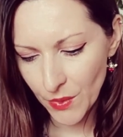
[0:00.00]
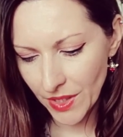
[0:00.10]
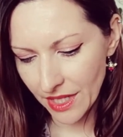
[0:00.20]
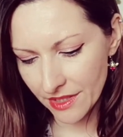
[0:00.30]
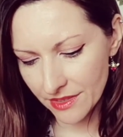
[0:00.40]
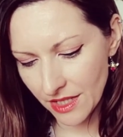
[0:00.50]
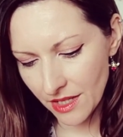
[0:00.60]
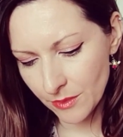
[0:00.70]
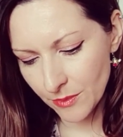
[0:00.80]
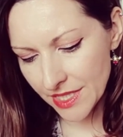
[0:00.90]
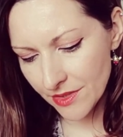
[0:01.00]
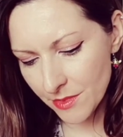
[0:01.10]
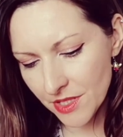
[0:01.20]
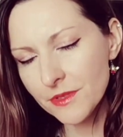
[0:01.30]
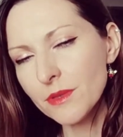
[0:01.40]
Okay, in
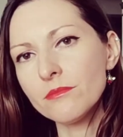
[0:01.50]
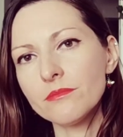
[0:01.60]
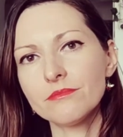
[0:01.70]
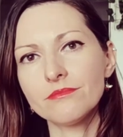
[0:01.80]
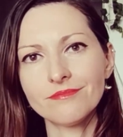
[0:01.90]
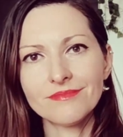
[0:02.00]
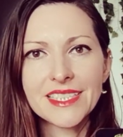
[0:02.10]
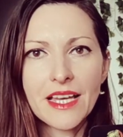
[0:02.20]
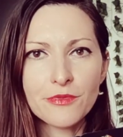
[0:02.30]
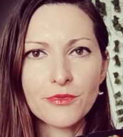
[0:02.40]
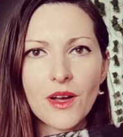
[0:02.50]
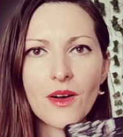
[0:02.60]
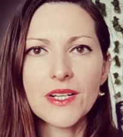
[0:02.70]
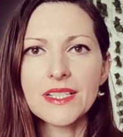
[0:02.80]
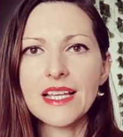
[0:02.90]
terms of the Death
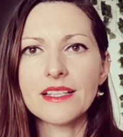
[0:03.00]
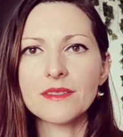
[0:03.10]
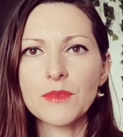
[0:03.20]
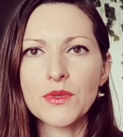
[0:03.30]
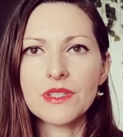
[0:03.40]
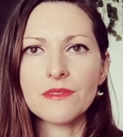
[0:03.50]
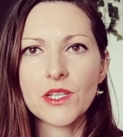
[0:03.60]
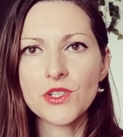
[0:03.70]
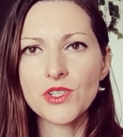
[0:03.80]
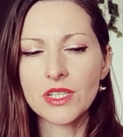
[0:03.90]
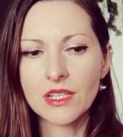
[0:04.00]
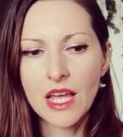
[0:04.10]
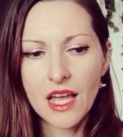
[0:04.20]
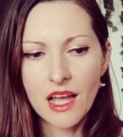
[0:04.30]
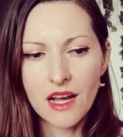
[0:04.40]
card and the motivation,
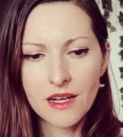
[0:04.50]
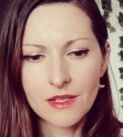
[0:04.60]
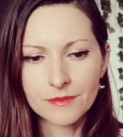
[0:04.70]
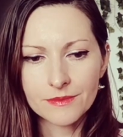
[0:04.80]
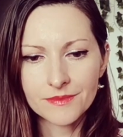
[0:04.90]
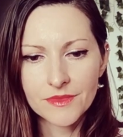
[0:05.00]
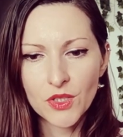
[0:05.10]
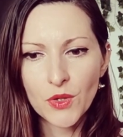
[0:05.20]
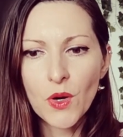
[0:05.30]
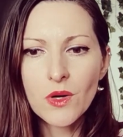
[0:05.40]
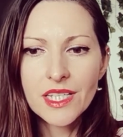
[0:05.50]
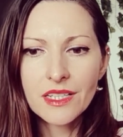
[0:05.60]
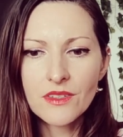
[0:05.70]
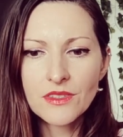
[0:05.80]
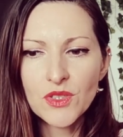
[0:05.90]
you're
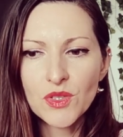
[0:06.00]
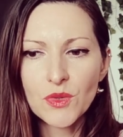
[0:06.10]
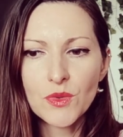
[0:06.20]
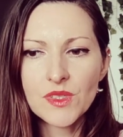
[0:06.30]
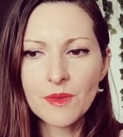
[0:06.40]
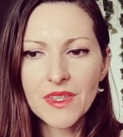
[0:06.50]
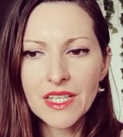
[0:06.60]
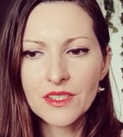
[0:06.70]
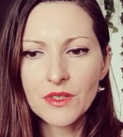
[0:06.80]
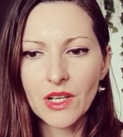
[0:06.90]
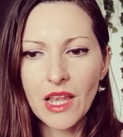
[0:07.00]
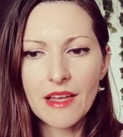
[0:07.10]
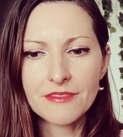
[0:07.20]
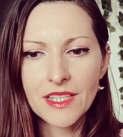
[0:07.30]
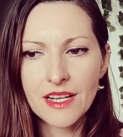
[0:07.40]
holding on to something in your
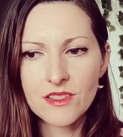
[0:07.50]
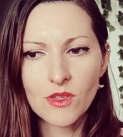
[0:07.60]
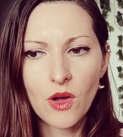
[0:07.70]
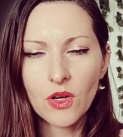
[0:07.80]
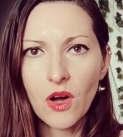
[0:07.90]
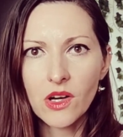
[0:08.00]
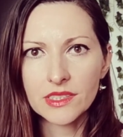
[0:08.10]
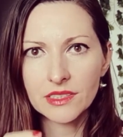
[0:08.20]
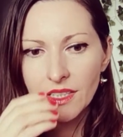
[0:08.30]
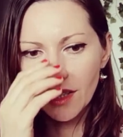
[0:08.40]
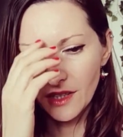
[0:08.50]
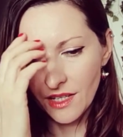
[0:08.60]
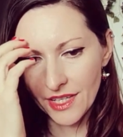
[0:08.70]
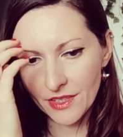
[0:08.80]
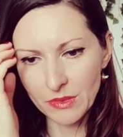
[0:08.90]
life that has long gone.
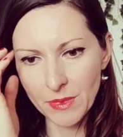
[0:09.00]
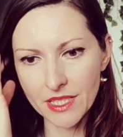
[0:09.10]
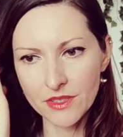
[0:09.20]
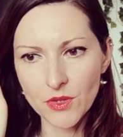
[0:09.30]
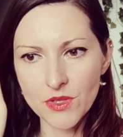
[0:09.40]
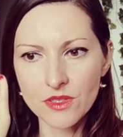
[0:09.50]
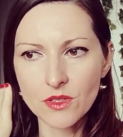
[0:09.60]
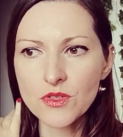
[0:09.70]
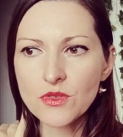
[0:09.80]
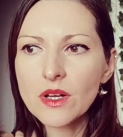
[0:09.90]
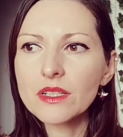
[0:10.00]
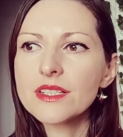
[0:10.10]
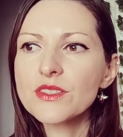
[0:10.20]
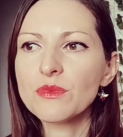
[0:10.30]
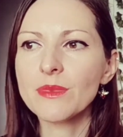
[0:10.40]
It could be that you're still
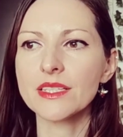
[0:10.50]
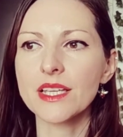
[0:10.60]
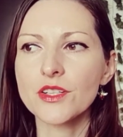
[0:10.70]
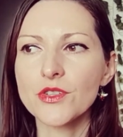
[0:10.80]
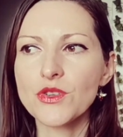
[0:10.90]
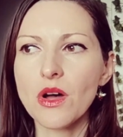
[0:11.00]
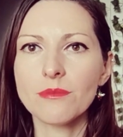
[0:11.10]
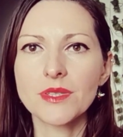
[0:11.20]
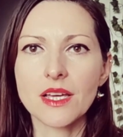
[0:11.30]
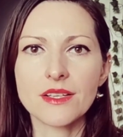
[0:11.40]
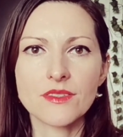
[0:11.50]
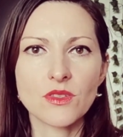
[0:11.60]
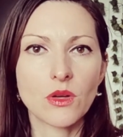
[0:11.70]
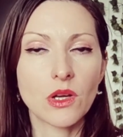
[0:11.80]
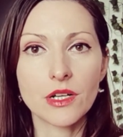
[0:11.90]
struggling to maintain a job that is
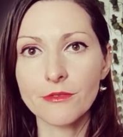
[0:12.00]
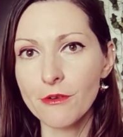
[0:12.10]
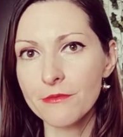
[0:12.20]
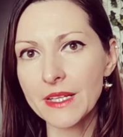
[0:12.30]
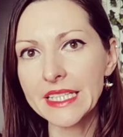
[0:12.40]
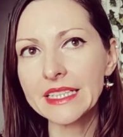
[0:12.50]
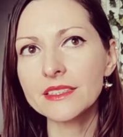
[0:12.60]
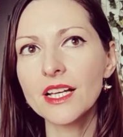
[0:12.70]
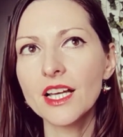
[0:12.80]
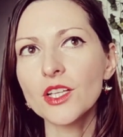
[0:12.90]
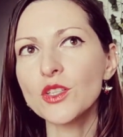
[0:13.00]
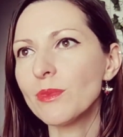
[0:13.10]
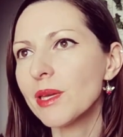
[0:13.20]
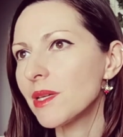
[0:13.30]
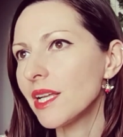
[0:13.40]
no longer fulfilling. You
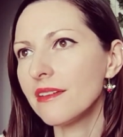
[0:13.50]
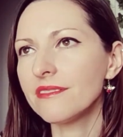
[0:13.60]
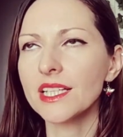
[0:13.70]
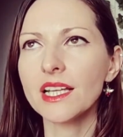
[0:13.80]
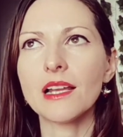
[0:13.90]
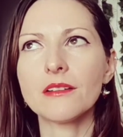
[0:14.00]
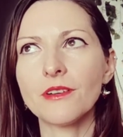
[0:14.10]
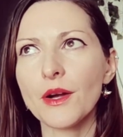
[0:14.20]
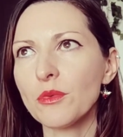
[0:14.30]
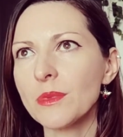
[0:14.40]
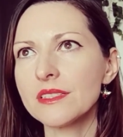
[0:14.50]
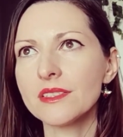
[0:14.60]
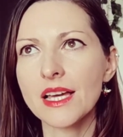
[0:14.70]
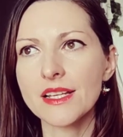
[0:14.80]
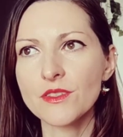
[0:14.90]
may be living in an
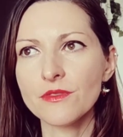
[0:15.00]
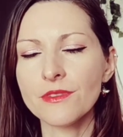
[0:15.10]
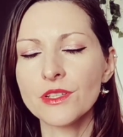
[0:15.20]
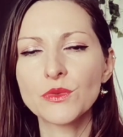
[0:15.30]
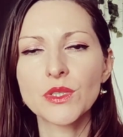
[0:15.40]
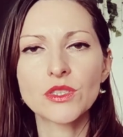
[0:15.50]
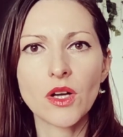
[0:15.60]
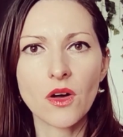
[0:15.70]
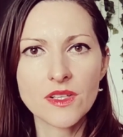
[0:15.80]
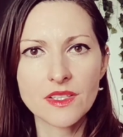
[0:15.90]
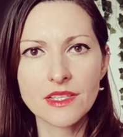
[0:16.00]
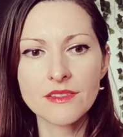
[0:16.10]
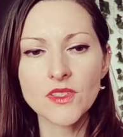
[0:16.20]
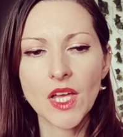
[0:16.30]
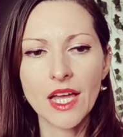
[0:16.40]
environment that is filled with
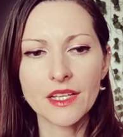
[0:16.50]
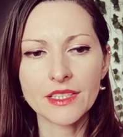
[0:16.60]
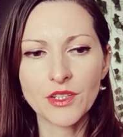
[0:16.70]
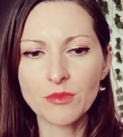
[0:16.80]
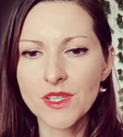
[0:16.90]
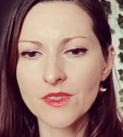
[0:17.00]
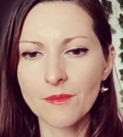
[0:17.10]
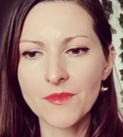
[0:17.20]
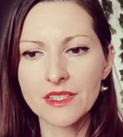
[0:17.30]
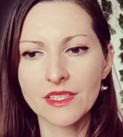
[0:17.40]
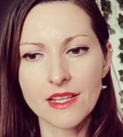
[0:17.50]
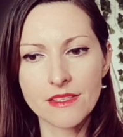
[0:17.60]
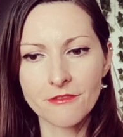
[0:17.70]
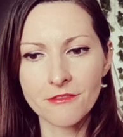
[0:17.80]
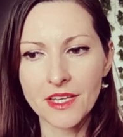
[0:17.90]
toxins. There could be something that
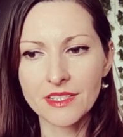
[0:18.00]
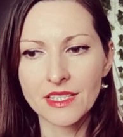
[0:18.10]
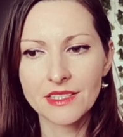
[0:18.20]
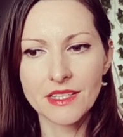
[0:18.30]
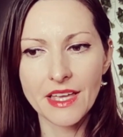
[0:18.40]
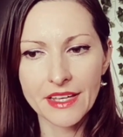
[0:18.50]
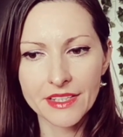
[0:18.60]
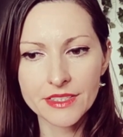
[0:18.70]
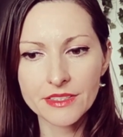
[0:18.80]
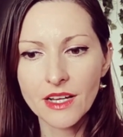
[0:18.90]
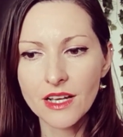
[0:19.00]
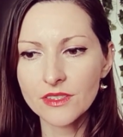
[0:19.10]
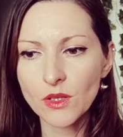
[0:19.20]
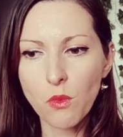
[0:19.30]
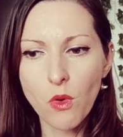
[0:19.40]
is infecting the air,
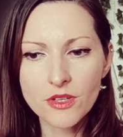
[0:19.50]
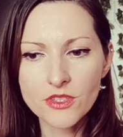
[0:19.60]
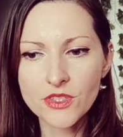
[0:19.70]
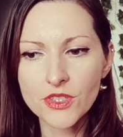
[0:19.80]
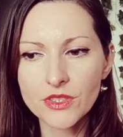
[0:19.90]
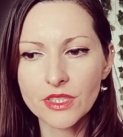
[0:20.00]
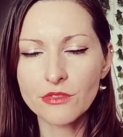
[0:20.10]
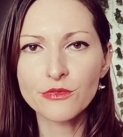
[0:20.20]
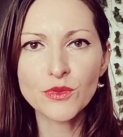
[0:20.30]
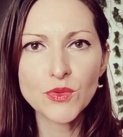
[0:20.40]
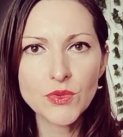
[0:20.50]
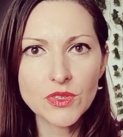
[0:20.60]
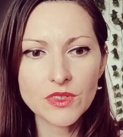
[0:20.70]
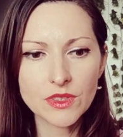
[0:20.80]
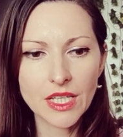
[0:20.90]
the water, the
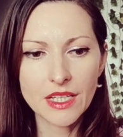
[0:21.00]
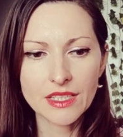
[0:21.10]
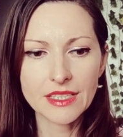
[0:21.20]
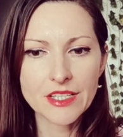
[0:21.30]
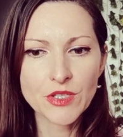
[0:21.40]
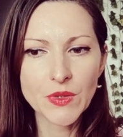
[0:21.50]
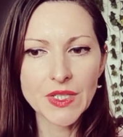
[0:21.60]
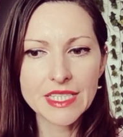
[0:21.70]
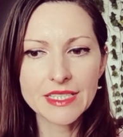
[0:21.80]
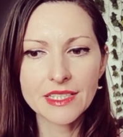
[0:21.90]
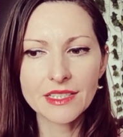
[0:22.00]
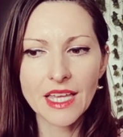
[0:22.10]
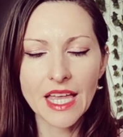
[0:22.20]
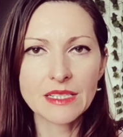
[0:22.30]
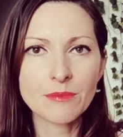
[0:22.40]
food that you're
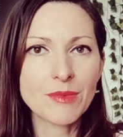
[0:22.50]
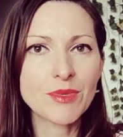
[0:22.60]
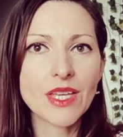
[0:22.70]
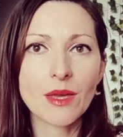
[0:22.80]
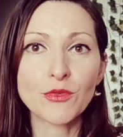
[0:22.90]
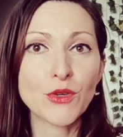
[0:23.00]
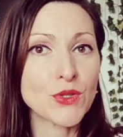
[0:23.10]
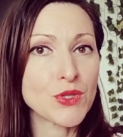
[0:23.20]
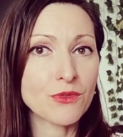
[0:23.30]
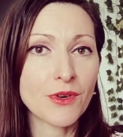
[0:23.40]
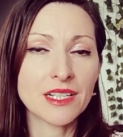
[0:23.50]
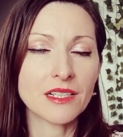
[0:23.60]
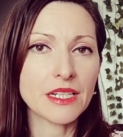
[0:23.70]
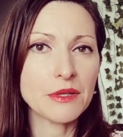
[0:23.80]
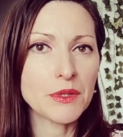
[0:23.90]
eating, and it may be time for you to
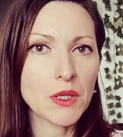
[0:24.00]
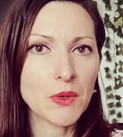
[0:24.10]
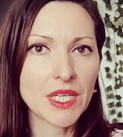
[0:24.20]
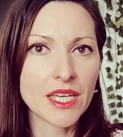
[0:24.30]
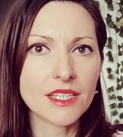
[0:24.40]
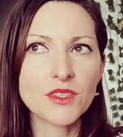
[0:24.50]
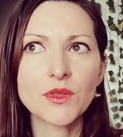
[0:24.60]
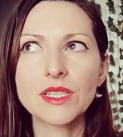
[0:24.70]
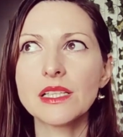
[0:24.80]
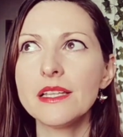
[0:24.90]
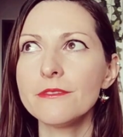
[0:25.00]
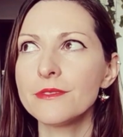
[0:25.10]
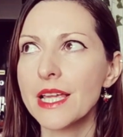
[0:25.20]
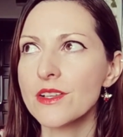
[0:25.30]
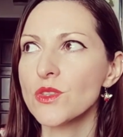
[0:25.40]
finally relocate. You could
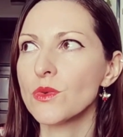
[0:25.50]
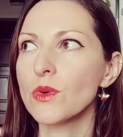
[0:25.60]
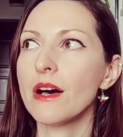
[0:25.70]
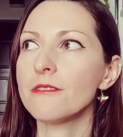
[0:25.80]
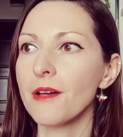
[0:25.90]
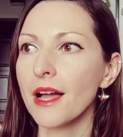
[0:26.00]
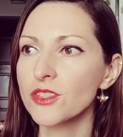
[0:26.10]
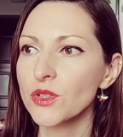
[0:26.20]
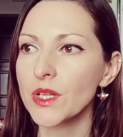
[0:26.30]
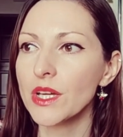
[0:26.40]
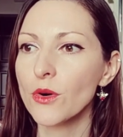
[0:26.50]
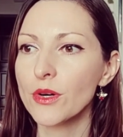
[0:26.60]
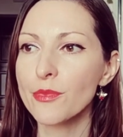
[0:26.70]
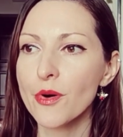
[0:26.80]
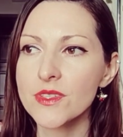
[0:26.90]
live next to a factory or
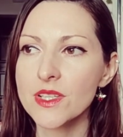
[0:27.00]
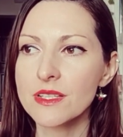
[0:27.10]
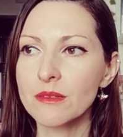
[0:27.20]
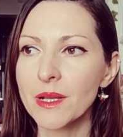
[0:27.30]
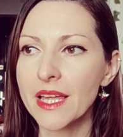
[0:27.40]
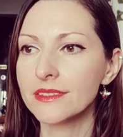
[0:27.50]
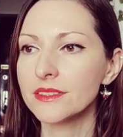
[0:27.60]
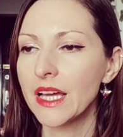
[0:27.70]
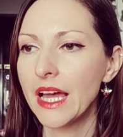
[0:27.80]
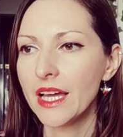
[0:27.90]
a processing plant.